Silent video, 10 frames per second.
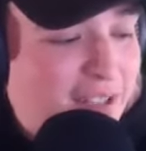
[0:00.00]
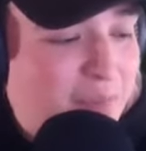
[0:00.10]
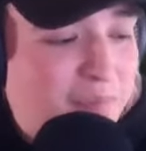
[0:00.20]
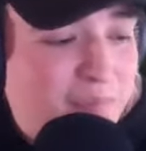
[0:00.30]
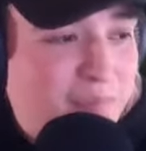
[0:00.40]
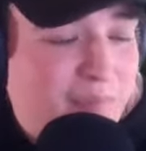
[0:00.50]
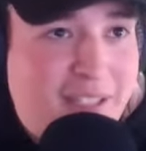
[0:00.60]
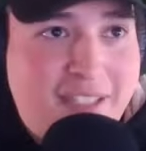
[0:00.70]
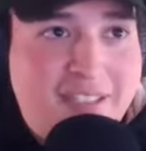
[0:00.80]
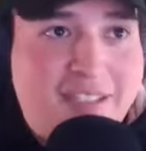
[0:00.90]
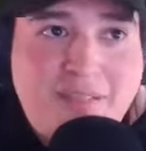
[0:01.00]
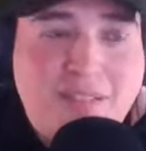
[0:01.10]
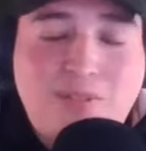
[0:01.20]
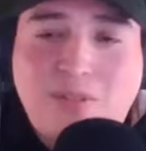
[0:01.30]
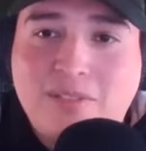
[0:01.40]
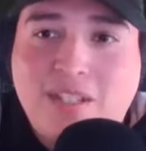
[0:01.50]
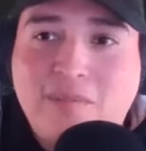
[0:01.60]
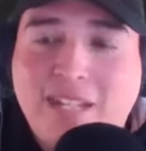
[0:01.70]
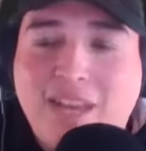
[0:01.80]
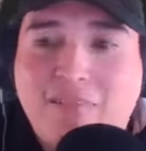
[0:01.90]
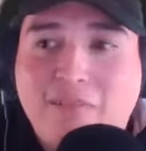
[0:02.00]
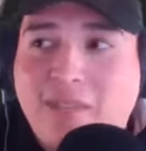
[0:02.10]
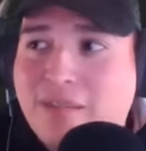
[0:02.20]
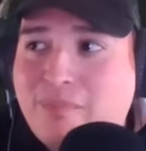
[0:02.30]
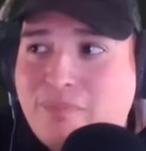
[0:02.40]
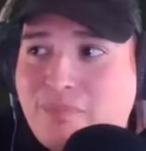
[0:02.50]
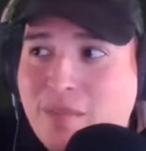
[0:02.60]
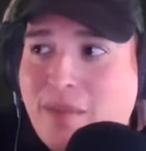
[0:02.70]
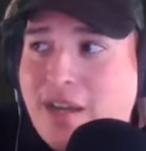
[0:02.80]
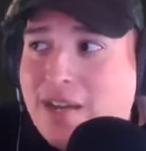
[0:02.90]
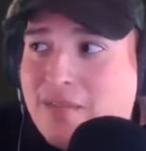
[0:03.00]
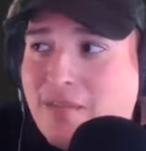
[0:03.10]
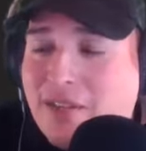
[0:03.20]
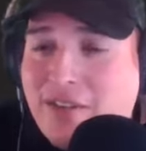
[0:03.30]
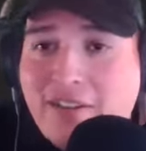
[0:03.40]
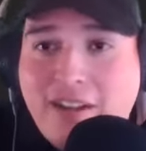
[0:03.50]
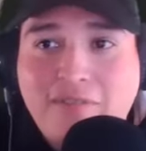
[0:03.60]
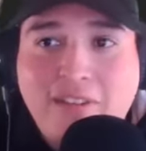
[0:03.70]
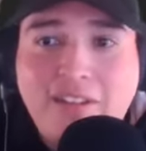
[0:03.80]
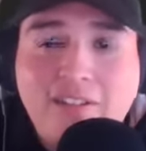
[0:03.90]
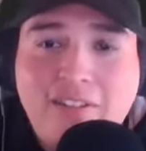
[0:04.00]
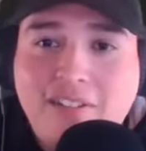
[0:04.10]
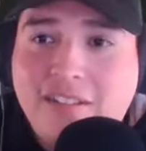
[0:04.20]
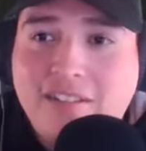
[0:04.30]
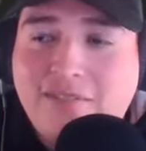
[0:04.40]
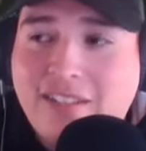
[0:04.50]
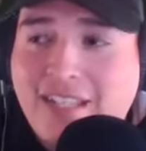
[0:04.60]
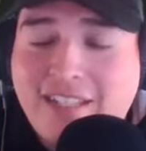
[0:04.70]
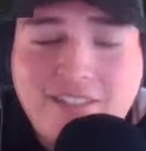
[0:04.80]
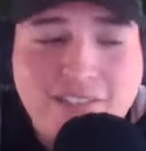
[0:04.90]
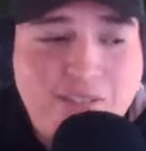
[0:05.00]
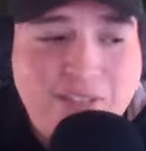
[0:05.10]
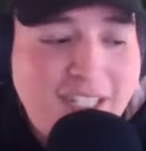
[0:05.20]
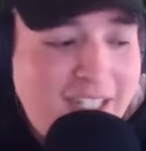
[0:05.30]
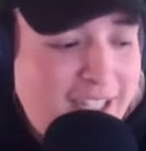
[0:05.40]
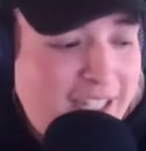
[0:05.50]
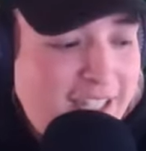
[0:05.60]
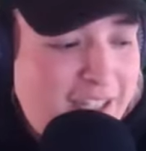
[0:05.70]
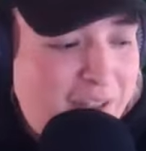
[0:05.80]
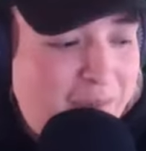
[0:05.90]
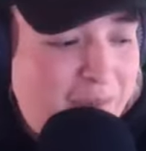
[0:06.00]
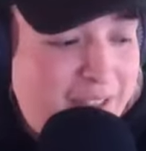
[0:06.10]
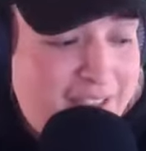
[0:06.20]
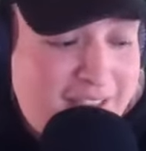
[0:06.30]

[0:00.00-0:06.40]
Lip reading: that you would hear. Because I've actually relayed these stories to other people, and they're